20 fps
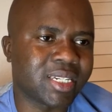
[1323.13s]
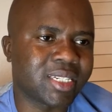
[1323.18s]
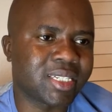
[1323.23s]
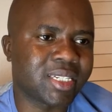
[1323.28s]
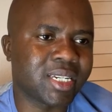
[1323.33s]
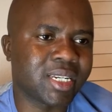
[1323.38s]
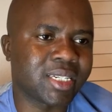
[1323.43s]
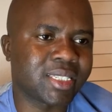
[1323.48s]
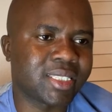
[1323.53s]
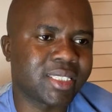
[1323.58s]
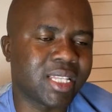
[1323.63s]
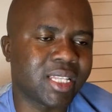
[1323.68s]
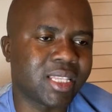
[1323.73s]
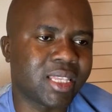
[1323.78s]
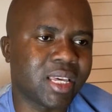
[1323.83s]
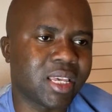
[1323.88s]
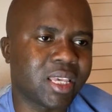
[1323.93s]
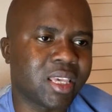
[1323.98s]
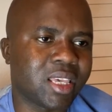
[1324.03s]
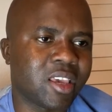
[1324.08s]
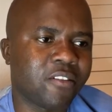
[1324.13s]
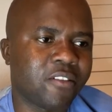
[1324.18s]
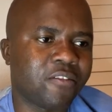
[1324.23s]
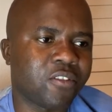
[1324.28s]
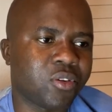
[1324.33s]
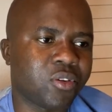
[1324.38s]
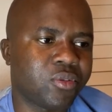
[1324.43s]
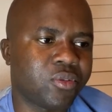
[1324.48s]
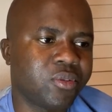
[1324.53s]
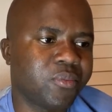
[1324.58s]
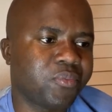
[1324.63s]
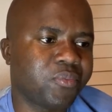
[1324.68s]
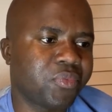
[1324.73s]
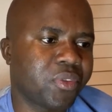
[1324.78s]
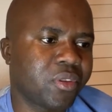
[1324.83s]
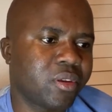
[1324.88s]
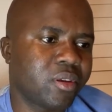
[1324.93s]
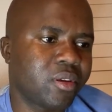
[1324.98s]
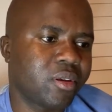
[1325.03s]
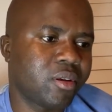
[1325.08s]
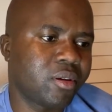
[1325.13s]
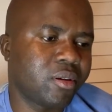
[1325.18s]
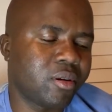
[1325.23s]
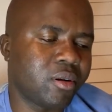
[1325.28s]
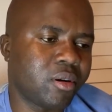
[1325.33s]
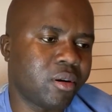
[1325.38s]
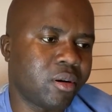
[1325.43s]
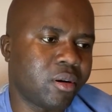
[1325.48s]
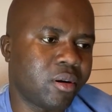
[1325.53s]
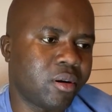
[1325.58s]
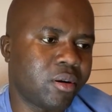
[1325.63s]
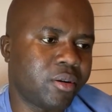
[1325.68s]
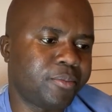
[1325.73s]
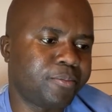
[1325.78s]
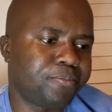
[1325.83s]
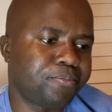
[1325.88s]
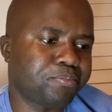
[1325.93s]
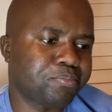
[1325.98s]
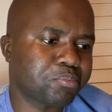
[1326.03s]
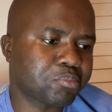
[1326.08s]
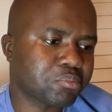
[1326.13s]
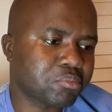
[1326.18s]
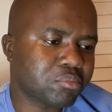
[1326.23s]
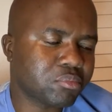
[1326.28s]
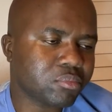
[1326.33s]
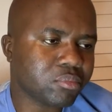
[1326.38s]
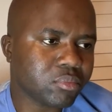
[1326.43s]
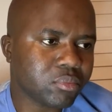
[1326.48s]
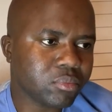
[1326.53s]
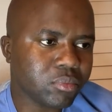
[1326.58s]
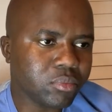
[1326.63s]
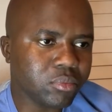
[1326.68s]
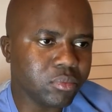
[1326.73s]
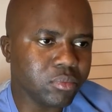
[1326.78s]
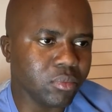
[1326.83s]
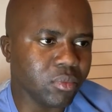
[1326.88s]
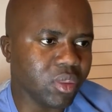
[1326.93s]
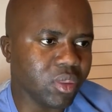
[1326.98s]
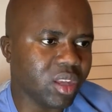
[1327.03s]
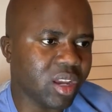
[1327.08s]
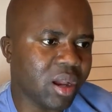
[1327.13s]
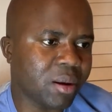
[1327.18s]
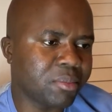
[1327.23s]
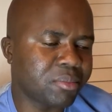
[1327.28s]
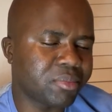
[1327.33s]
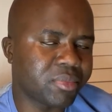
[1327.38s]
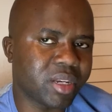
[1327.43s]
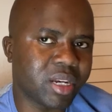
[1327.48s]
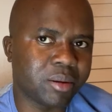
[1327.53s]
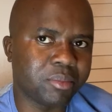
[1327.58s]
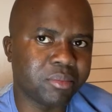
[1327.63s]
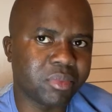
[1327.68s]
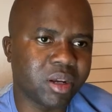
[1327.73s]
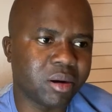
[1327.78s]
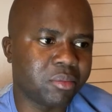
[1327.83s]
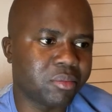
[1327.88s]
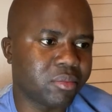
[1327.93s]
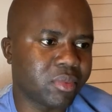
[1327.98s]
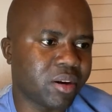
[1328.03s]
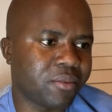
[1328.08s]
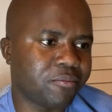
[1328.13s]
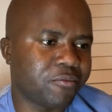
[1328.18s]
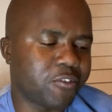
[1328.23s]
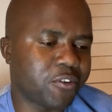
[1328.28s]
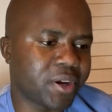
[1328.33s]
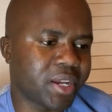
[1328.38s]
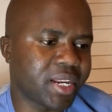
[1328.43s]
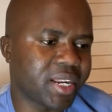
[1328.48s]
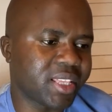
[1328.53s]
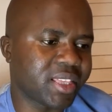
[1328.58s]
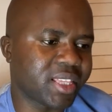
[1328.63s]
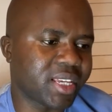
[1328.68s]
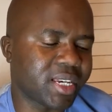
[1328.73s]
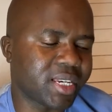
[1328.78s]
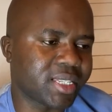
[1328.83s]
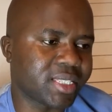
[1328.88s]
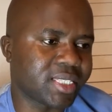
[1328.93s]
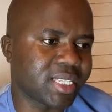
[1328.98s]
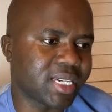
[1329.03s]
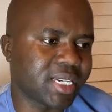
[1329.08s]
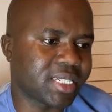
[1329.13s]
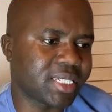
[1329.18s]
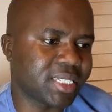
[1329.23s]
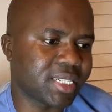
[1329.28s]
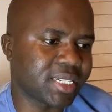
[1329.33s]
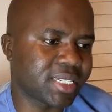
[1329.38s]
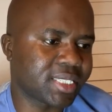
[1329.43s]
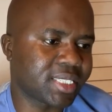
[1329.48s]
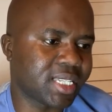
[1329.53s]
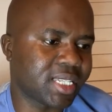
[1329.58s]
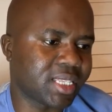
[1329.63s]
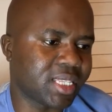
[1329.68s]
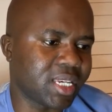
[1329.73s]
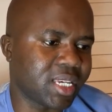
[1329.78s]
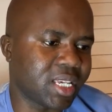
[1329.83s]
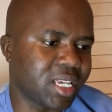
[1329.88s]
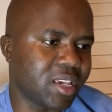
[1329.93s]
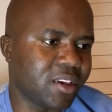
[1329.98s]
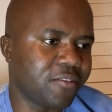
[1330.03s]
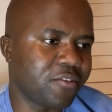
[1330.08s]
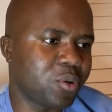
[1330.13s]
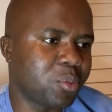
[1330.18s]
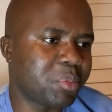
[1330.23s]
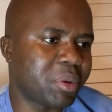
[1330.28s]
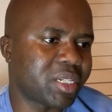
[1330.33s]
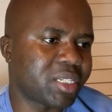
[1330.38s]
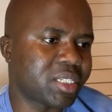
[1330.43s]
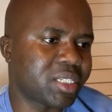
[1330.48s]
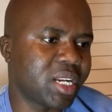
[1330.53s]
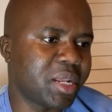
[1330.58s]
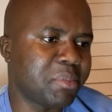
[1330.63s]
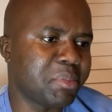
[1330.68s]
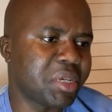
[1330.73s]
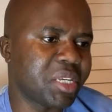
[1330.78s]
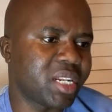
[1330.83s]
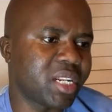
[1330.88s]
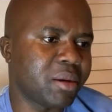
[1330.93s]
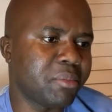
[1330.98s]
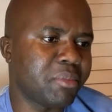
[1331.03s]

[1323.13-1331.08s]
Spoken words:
text that they give you. Uh, I'm forgetting the exact text that they give you, but let me